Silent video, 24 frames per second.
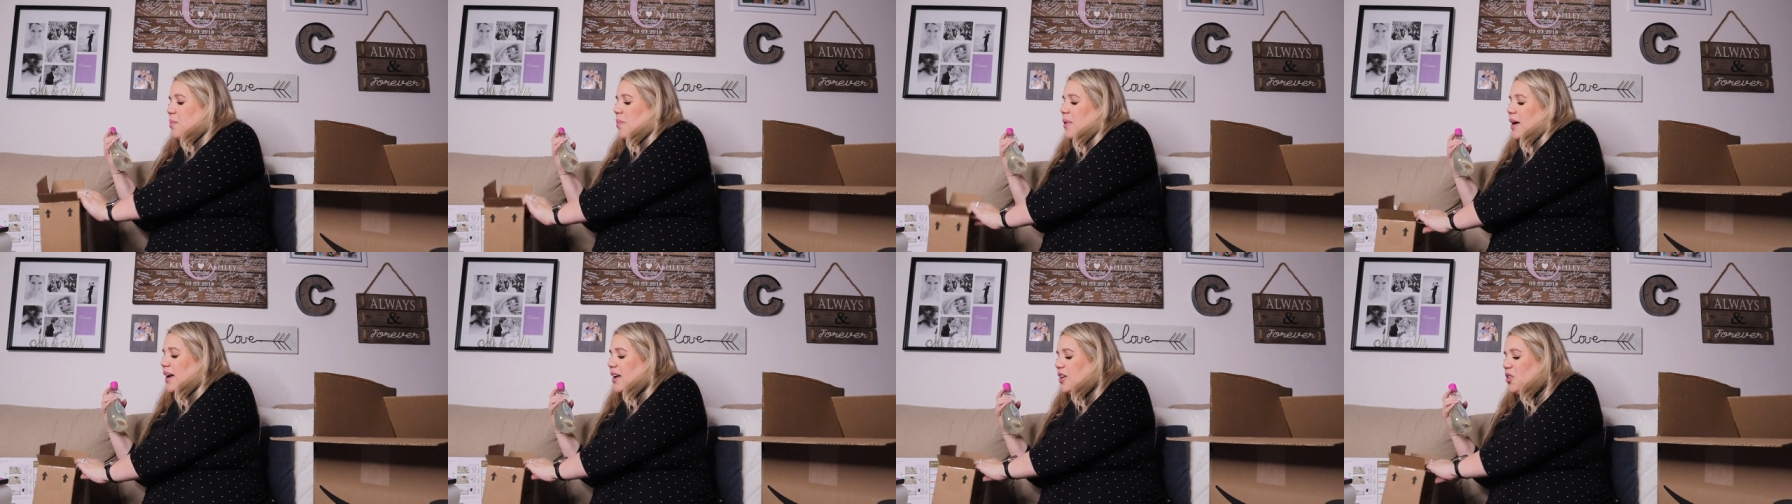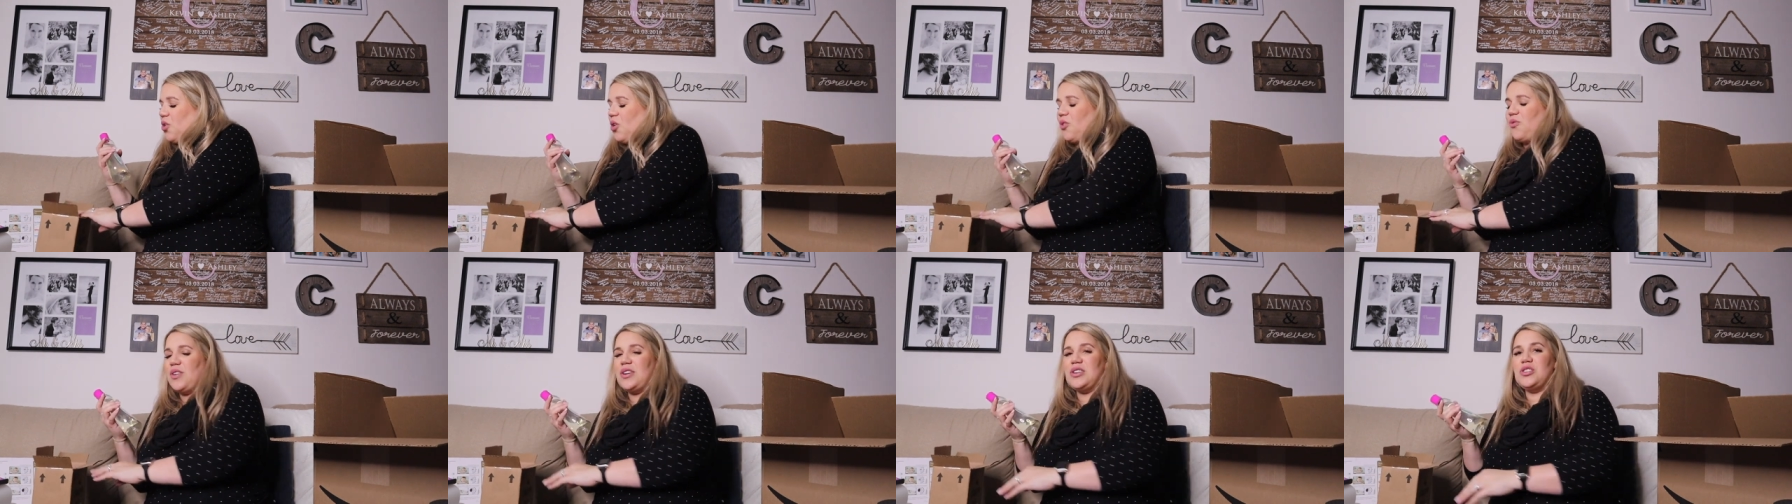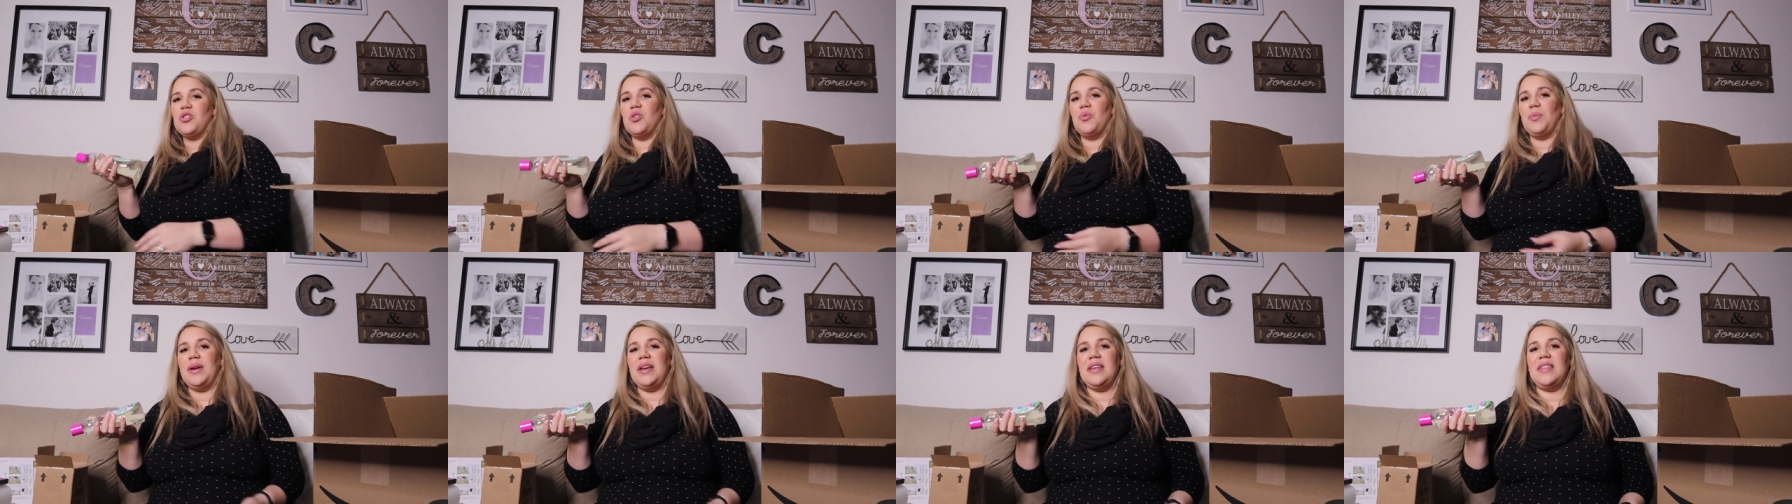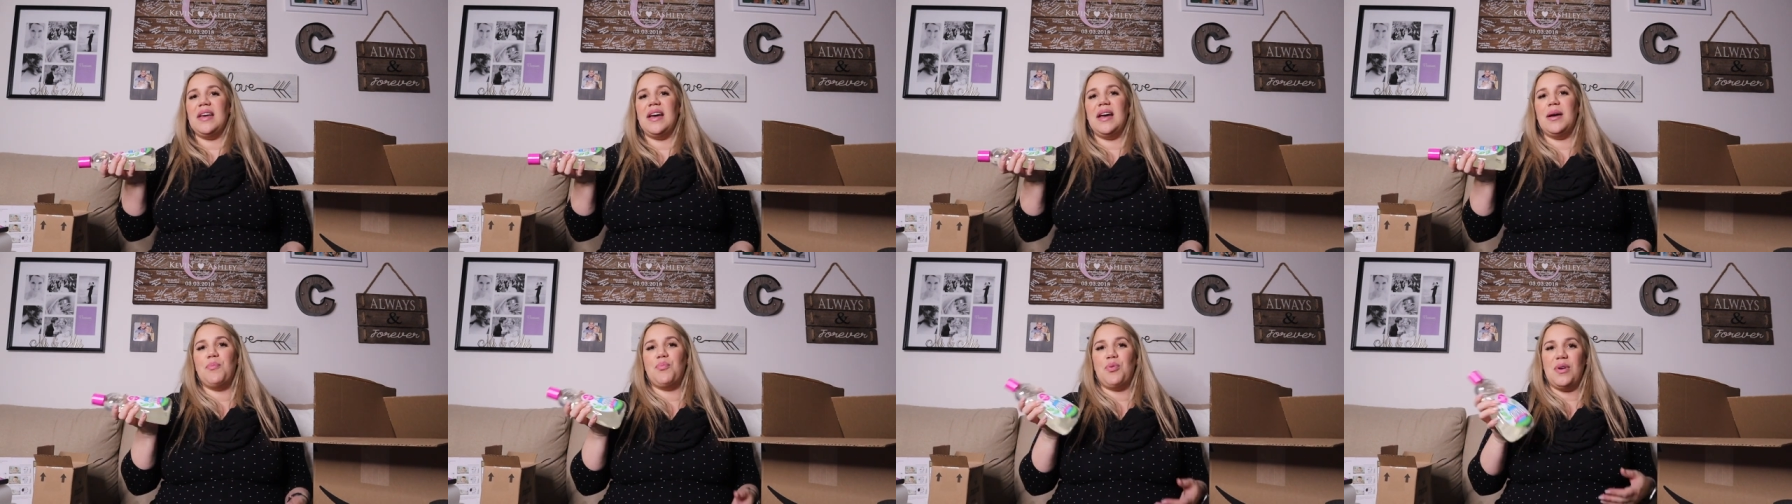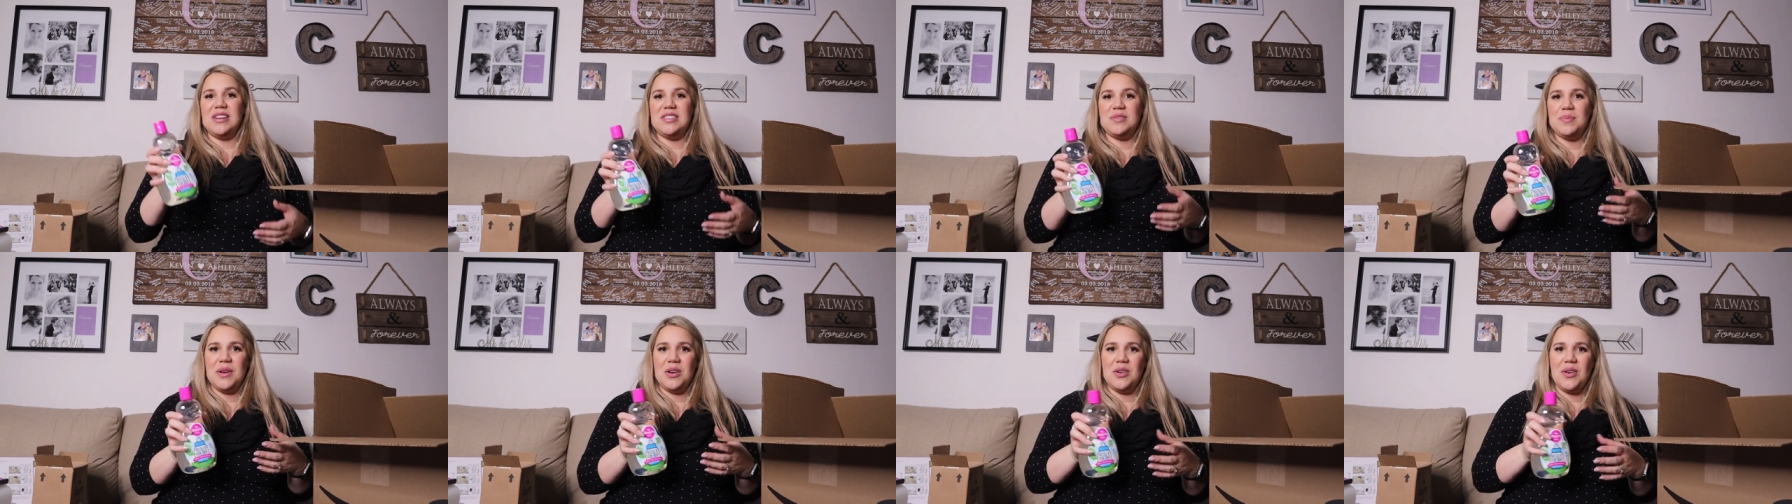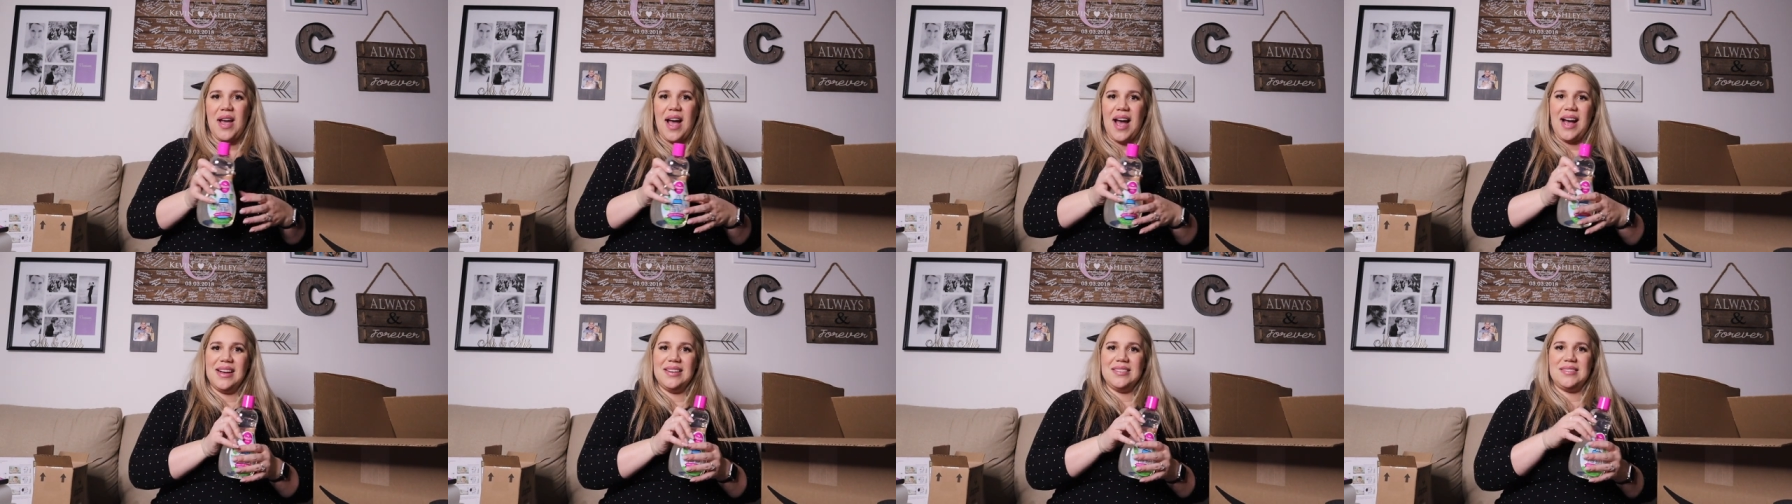my girlfriend told me that breast
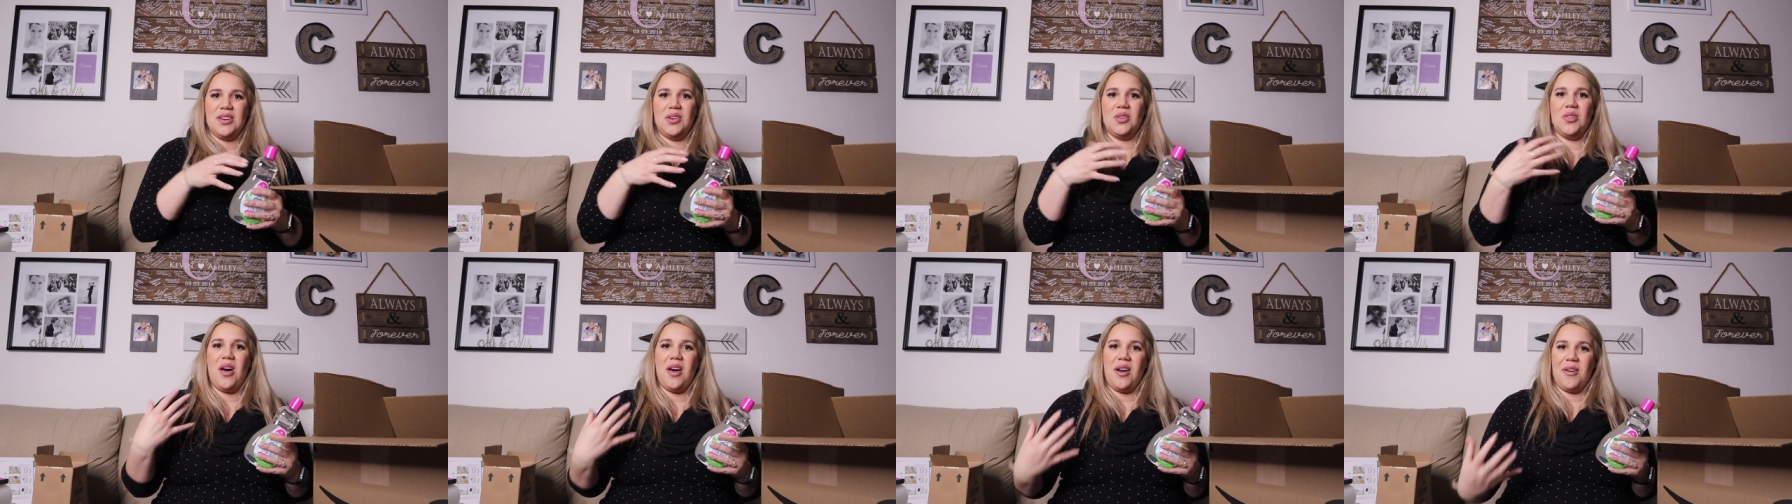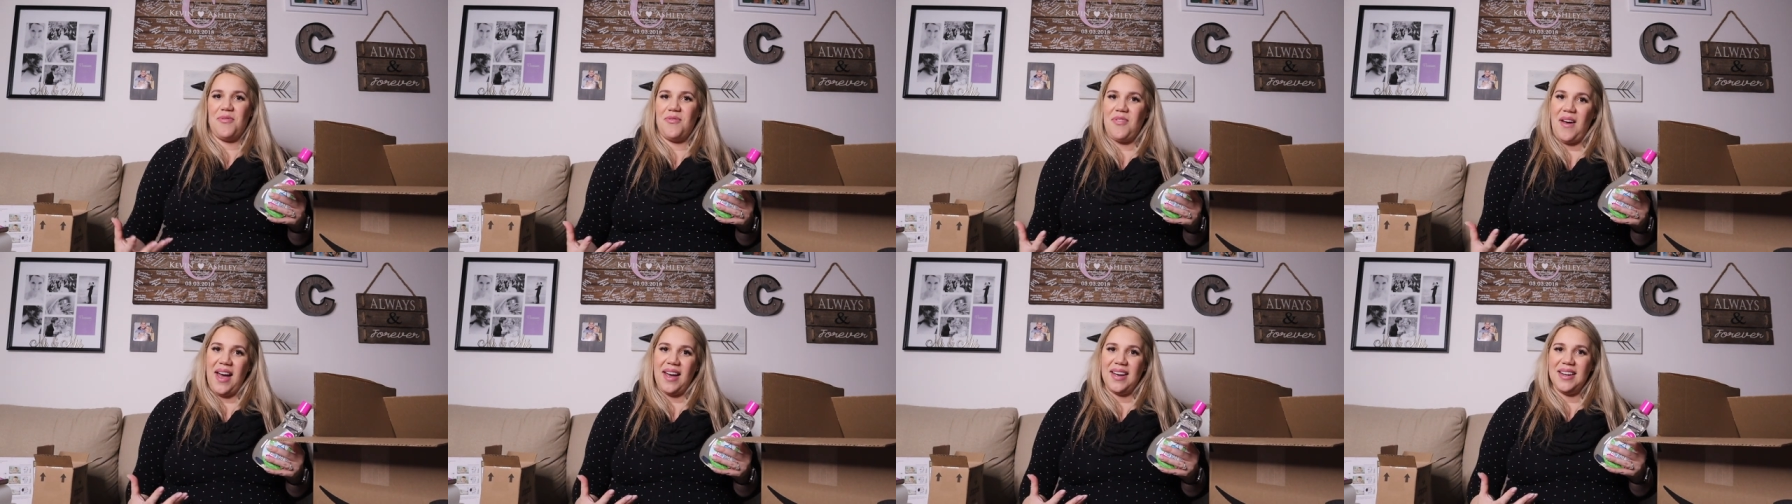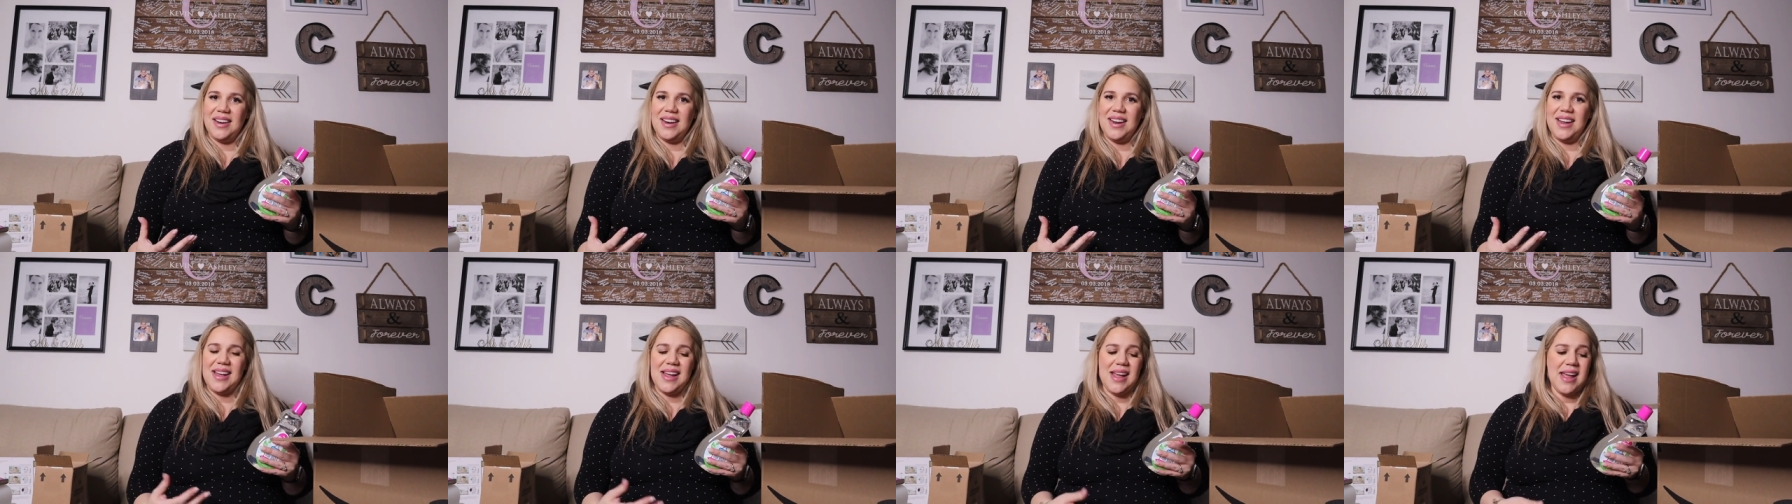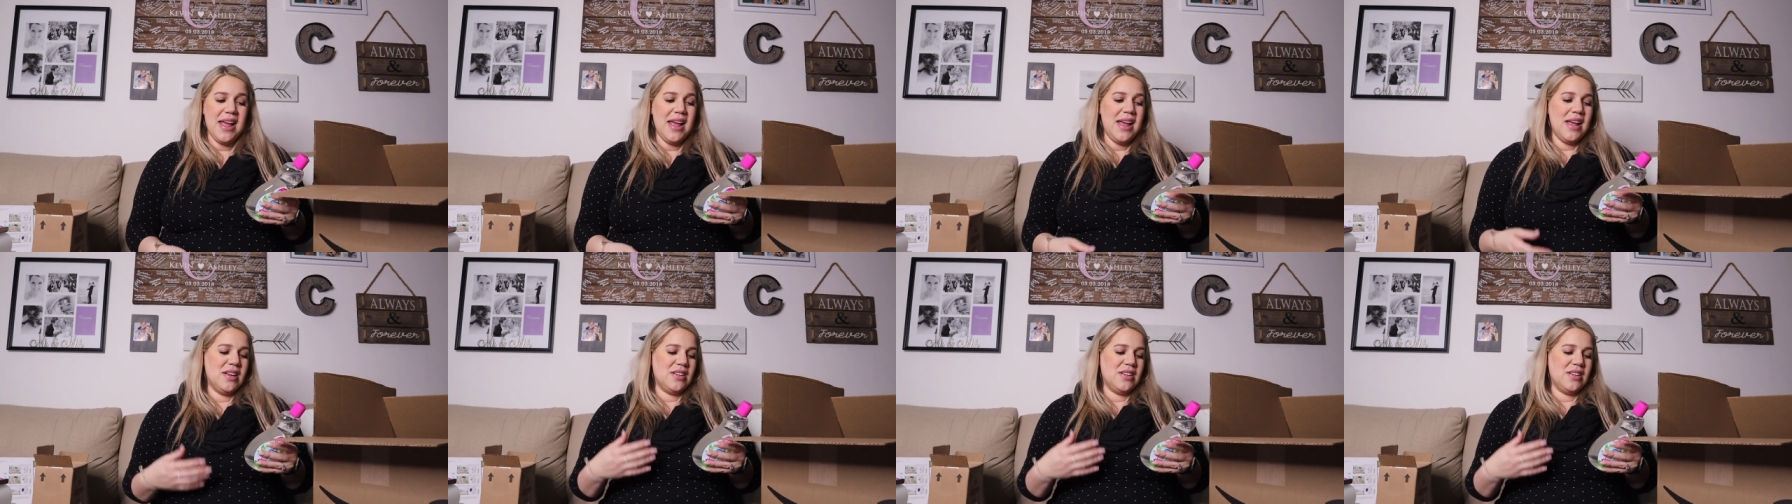milk has a lot of fat in it.